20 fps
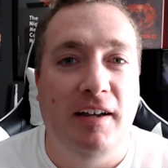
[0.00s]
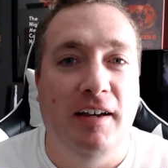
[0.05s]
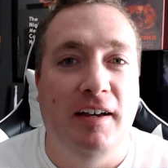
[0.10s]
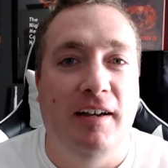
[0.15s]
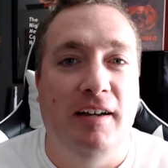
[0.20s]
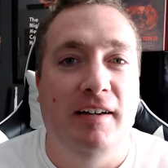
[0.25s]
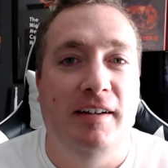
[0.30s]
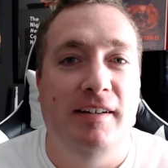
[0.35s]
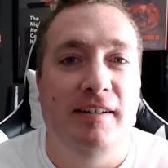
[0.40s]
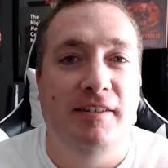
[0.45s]

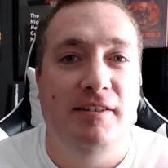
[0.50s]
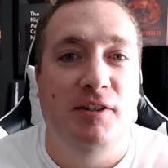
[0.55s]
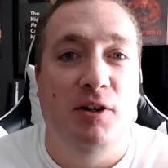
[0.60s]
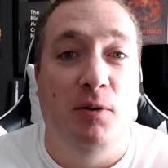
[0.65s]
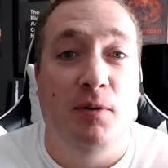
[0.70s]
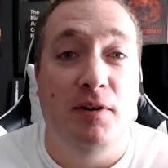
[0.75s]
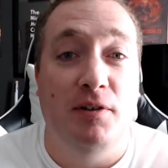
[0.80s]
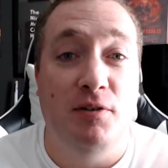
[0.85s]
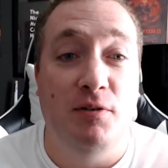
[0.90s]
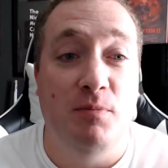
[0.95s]
is
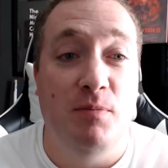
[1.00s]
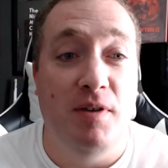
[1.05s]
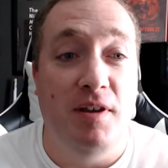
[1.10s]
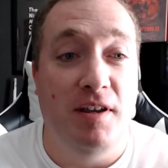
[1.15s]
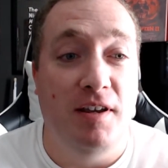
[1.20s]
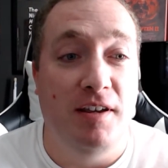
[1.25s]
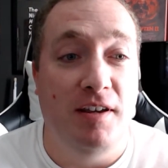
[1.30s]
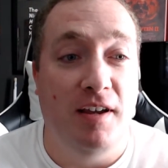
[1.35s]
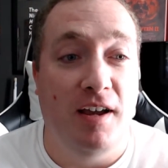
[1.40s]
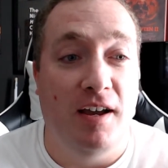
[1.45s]
going to
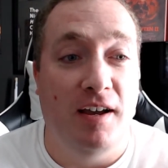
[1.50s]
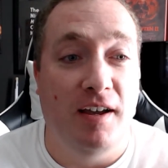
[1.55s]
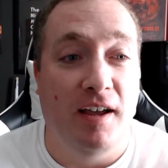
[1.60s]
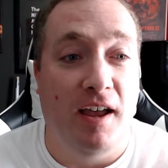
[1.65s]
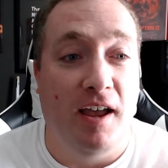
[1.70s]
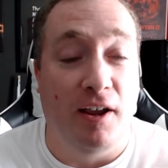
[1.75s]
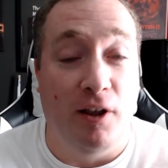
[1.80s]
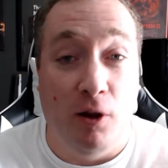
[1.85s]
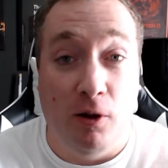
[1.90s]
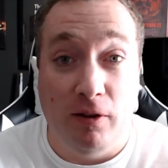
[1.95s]
be
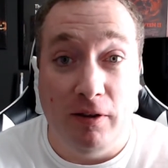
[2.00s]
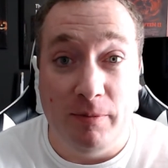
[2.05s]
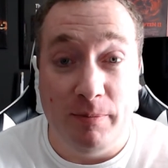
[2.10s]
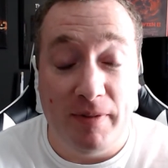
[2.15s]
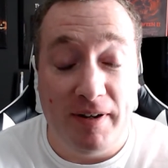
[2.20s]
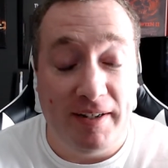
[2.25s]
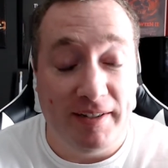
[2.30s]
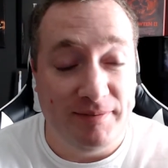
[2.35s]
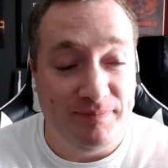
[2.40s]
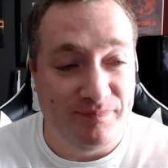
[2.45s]
a goal of
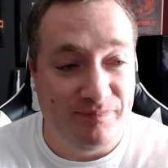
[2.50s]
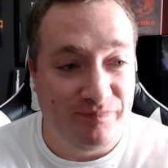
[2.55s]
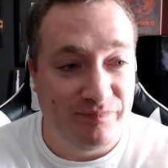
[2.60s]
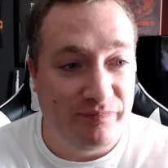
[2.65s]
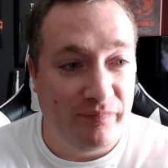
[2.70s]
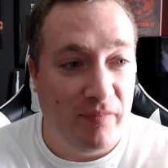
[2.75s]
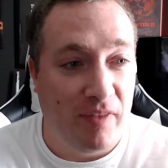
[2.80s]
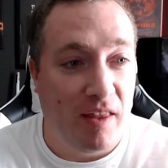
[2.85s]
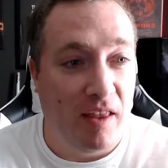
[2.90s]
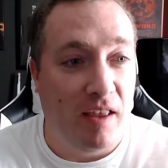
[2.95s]
mine.
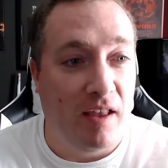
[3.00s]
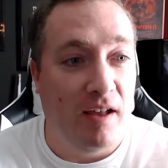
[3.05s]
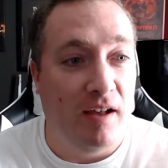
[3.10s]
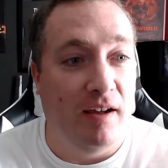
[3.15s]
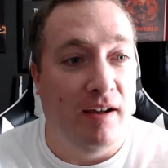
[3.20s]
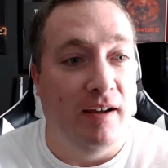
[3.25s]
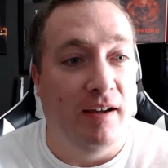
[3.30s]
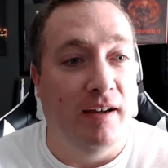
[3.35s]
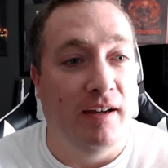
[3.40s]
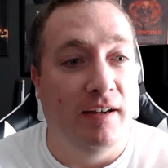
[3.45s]

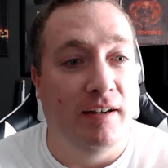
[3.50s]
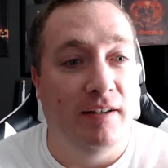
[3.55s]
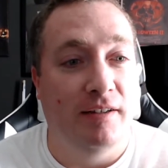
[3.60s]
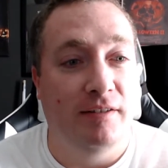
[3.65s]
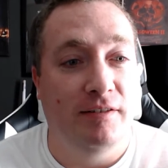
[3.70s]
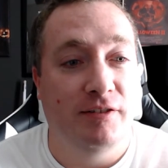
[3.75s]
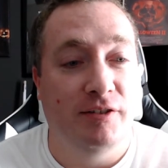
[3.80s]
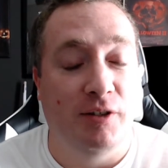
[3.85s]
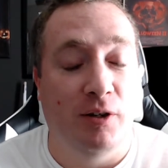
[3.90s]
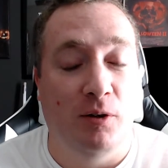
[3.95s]

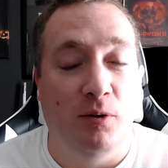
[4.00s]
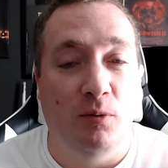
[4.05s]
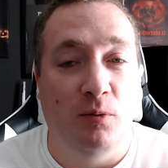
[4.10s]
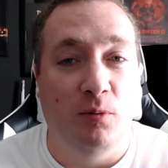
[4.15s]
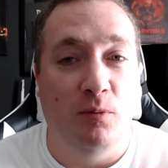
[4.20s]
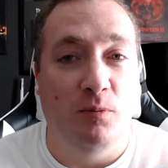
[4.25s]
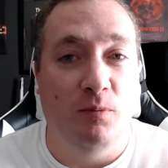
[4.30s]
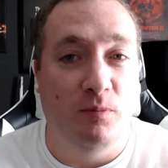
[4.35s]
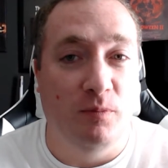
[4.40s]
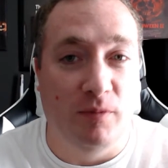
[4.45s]

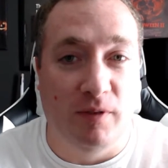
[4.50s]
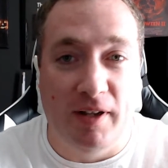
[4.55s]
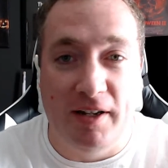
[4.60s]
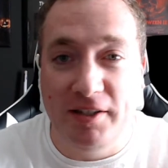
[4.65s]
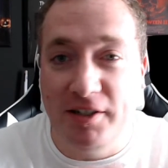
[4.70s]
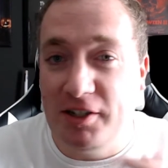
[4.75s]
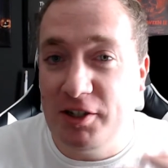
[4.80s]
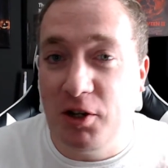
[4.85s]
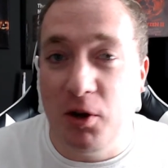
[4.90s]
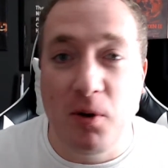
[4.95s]
So
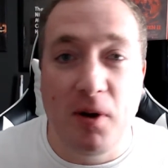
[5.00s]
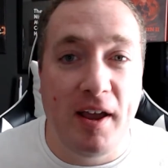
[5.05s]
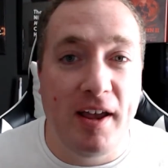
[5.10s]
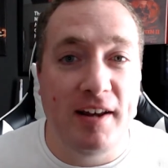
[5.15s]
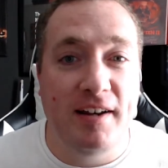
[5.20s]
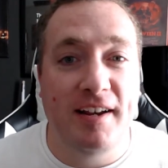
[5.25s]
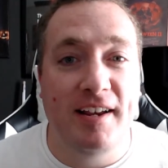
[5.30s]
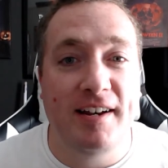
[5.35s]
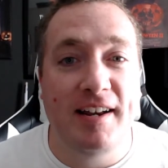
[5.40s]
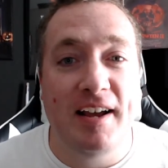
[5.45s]
let's just go
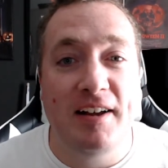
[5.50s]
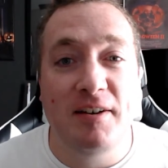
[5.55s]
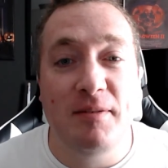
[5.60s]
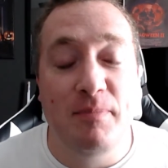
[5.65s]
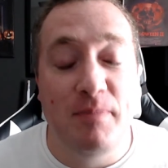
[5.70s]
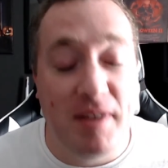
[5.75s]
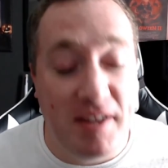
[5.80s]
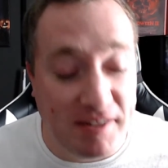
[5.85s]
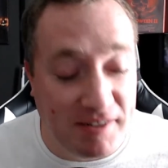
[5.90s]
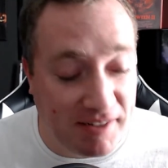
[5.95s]
ahead and get down to
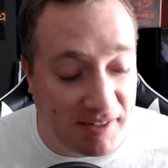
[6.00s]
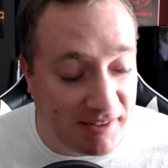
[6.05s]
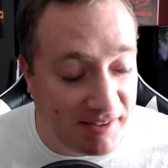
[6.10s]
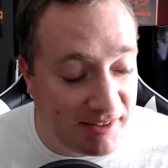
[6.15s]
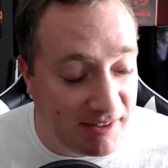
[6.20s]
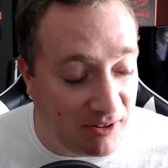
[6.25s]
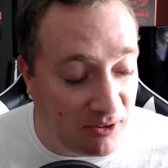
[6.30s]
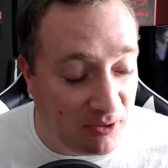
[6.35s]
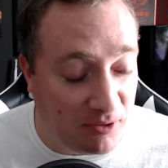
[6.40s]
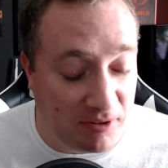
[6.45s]

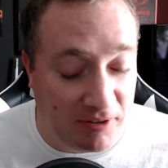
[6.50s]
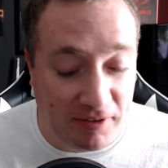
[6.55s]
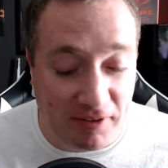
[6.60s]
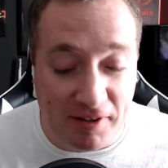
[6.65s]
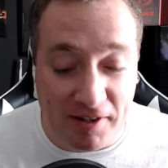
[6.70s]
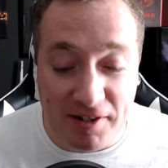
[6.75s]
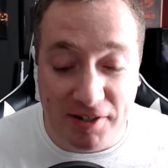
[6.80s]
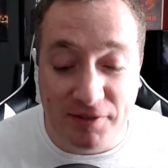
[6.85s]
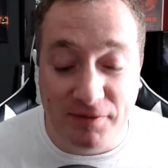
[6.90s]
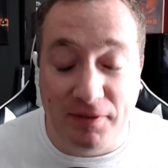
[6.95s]
business on
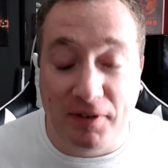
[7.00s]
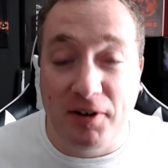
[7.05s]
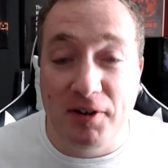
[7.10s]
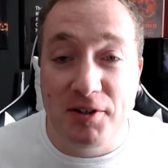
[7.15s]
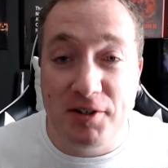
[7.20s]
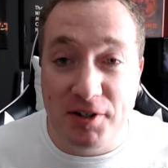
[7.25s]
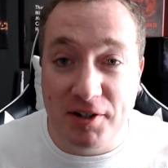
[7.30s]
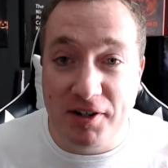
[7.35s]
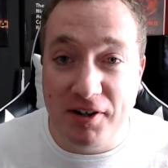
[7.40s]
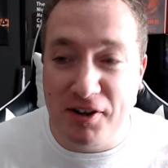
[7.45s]
this
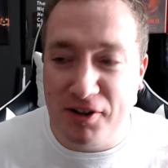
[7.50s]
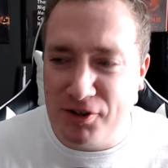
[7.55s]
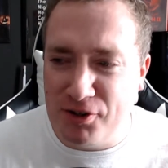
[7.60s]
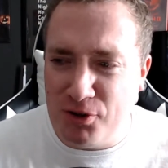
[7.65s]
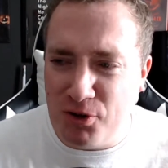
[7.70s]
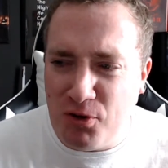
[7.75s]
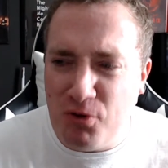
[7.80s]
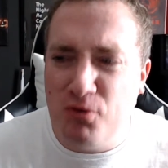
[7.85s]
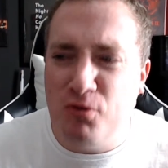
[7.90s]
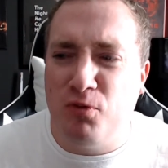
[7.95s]
version, this
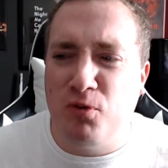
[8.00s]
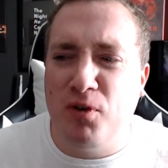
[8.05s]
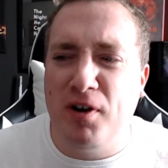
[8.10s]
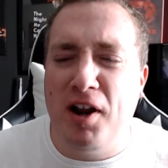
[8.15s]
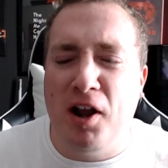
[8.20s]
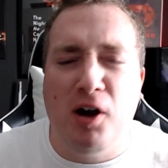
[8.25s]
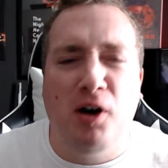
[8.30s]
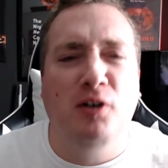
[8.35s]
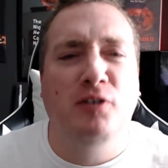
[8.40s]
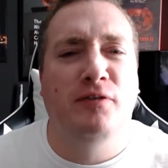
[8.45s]
new
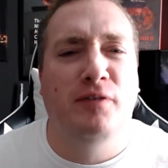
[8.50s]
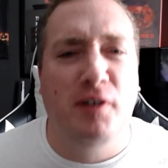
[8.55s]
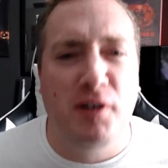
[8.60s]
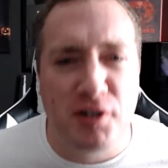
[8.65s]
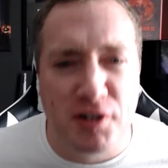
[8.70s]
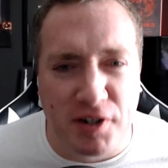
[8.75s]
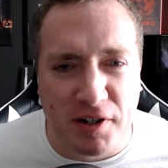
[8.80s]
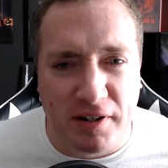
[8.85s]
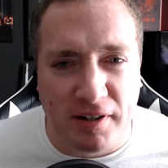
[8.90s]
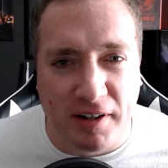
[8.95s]
rehauled
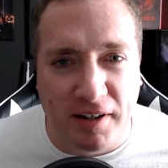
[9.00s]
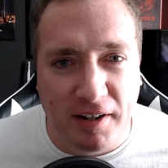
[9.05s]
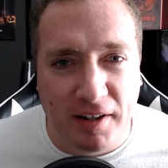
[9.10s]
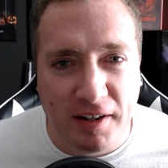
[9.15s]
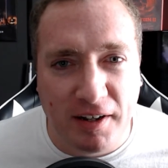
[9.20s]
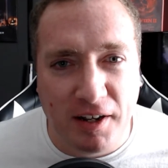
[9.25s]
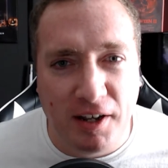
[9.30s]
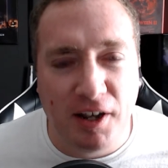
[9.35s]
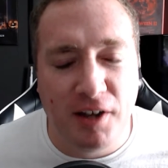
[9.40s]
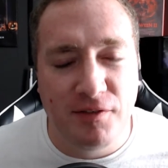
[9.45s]
version
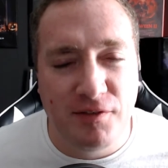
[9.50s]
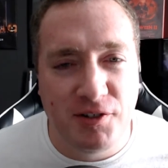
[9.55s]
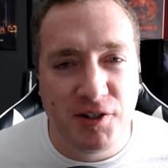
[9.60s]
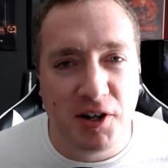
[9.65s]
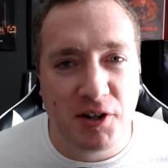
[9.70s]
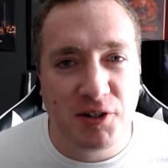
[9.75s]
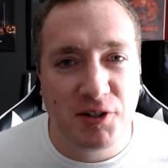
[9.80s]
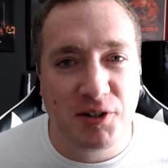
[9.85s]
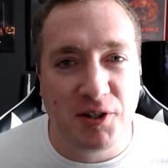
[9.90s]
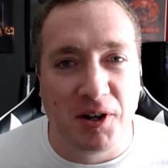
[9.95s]
of
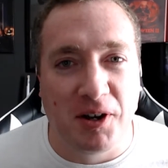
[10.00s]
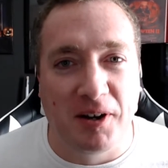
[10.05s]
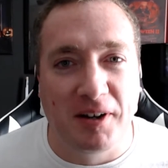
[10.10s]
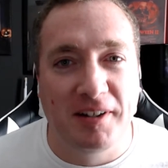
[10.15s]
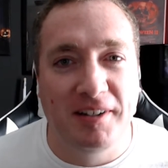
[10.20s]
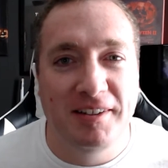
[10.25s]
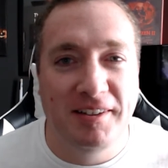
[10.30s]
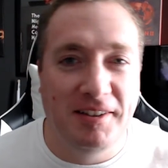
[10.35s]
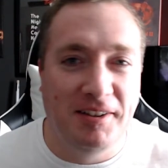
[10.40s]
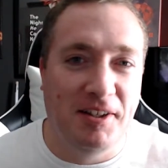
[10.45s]
Just
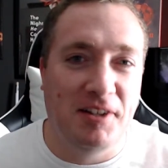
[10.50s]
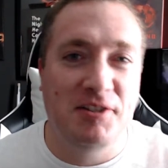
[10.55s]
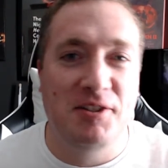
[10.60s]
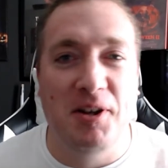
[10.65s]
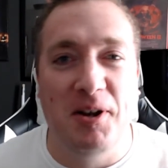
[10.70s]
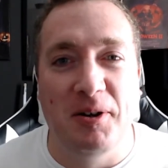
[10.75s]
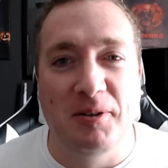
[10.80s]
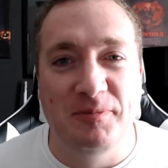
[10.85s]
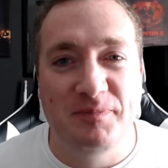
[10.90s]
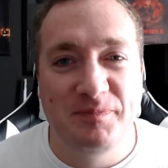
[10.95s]
Talk. Let's
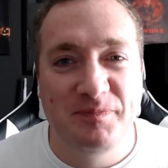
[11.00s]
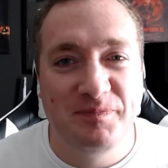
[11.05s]
go.